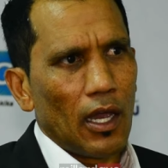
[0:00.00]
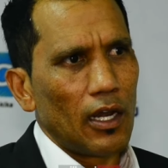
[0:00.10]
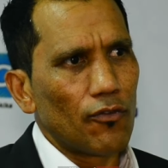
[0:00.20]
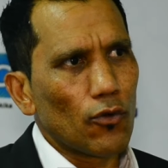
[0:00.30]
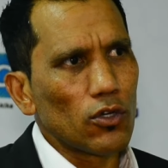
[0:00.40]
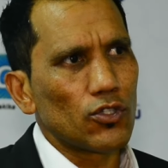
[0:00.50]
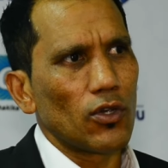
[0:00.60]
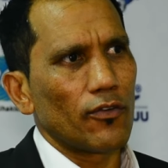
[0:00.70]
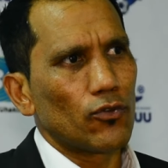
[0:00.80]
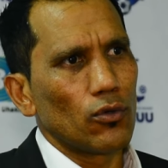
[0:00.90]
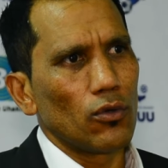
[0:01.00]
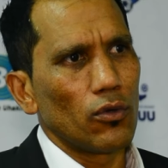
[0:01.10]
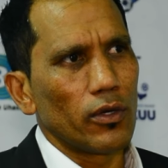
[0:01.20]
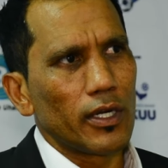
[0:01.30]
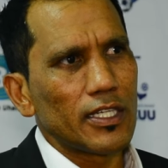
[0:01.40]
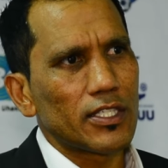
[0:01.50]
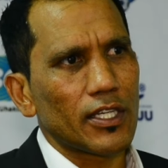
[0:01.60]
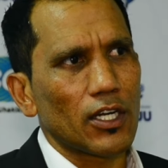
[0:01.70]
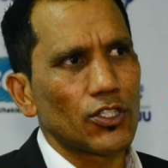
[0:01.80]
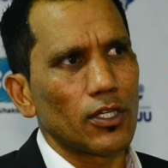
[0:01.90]
And of course, you have to
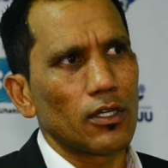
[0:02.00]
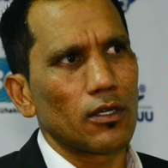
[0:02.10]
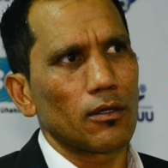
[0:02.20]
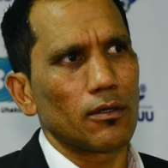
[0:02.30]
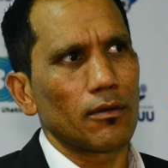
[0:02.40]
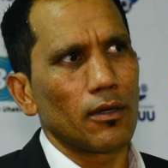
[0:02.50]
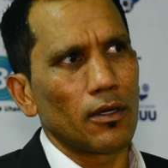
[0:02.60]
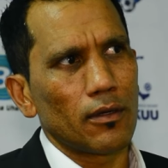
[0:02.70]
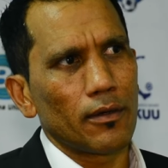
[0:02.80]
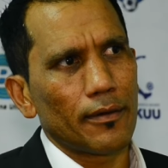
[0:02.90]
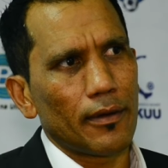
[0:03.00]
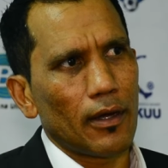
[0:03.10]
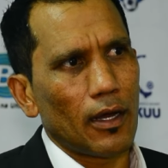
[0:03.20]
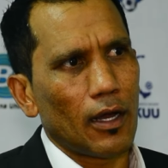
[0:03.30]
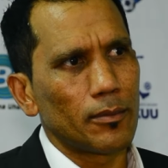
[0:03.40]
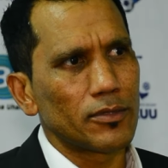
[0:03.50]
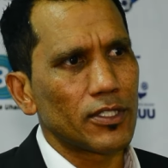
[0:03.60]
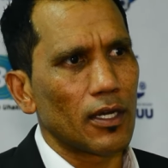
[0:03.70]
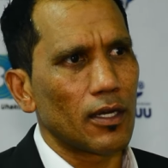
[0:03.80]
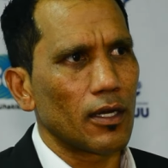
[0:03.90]
restructure
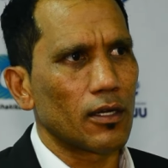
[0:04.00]
Hamza.